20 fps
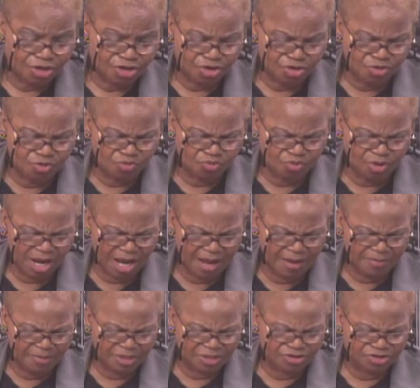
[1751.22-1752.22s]
"You
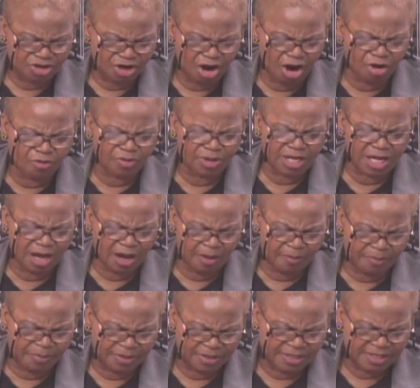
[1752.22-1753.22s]
rabbits, hurry
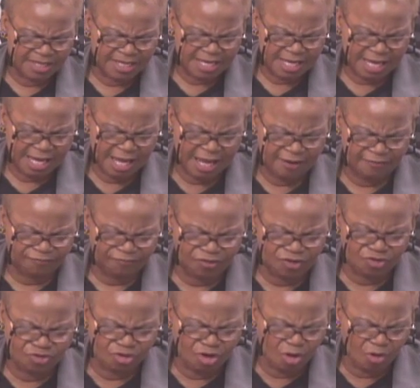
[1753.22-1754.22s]
up. If
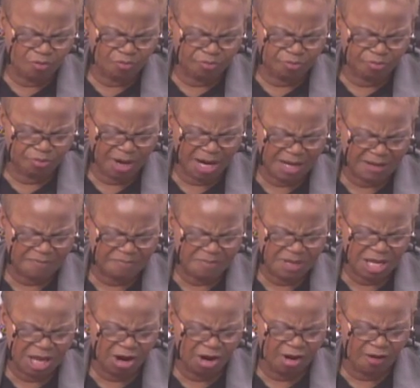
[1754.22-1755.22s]
you don't break
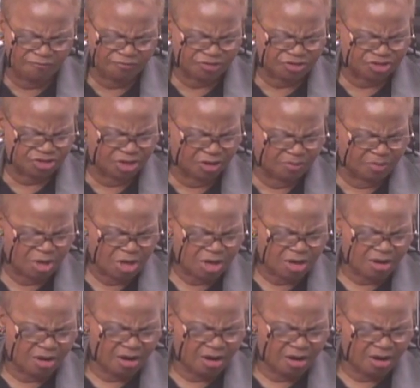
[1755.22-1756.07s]
me off some